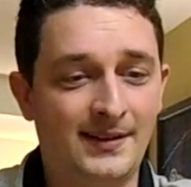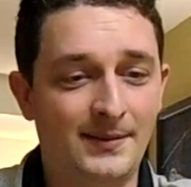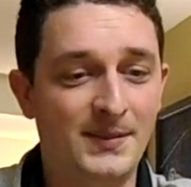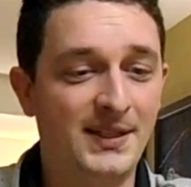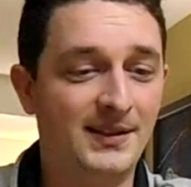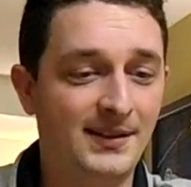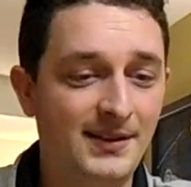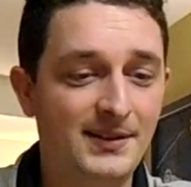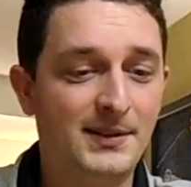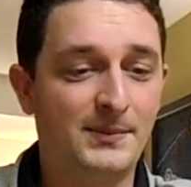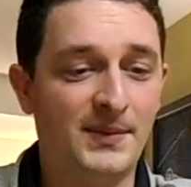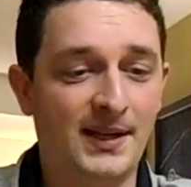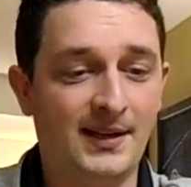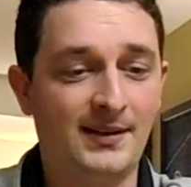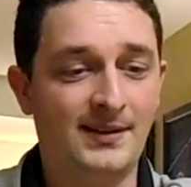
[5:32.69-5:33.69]
I mean, it is a
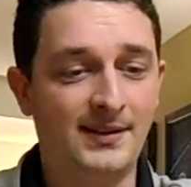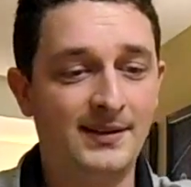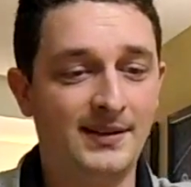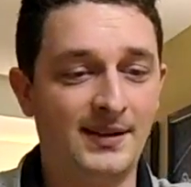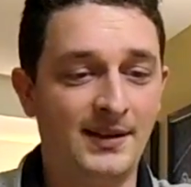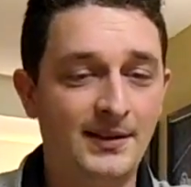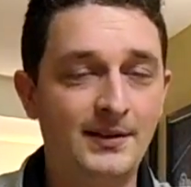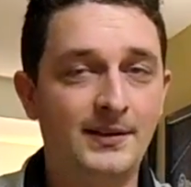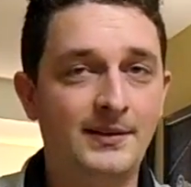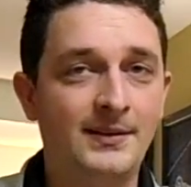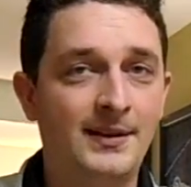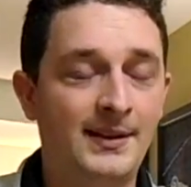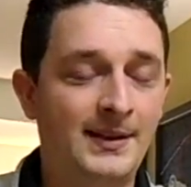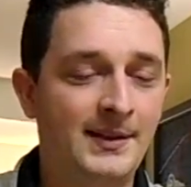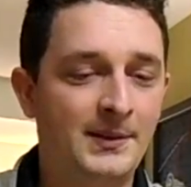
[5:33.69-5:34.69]
bad thing to
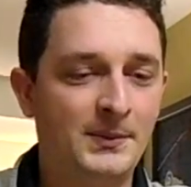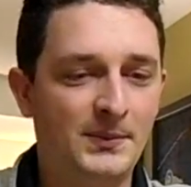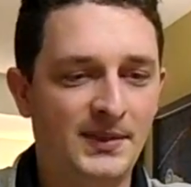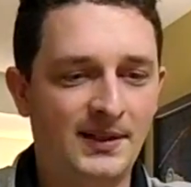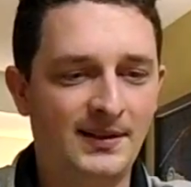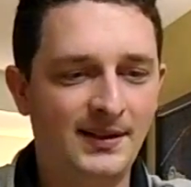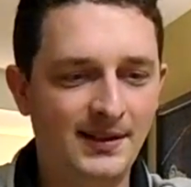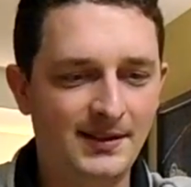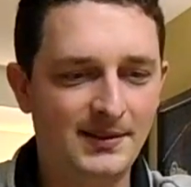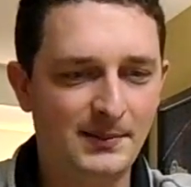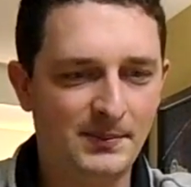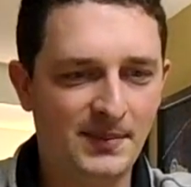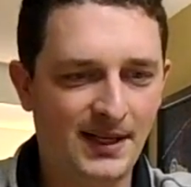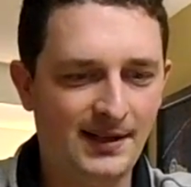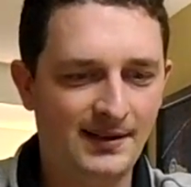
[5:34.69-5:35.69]
hear, but I think it's
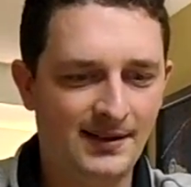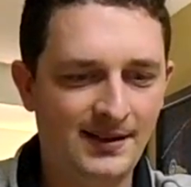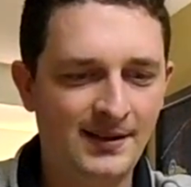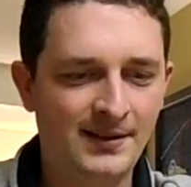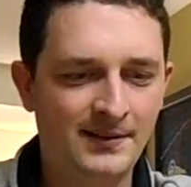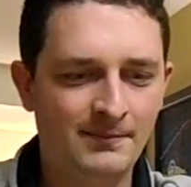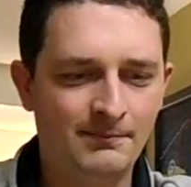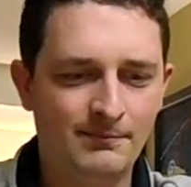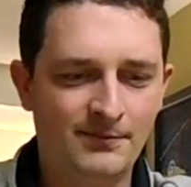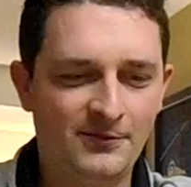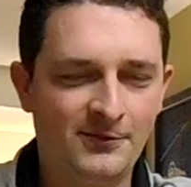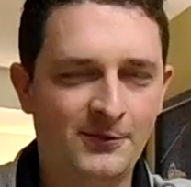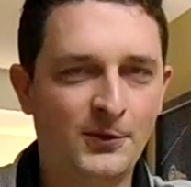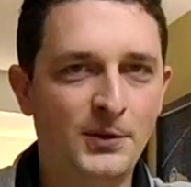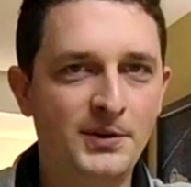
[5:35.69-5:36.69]
a bad thing
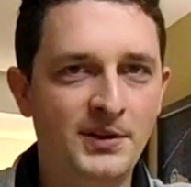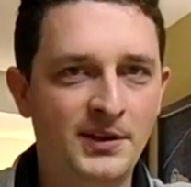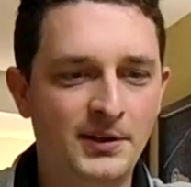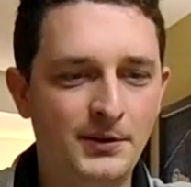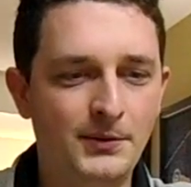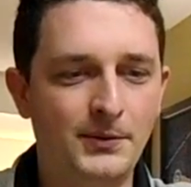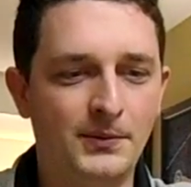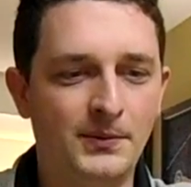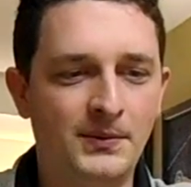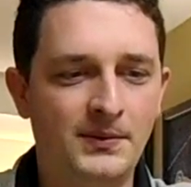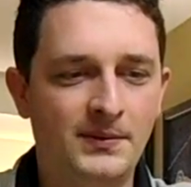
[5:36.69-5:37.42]
for you,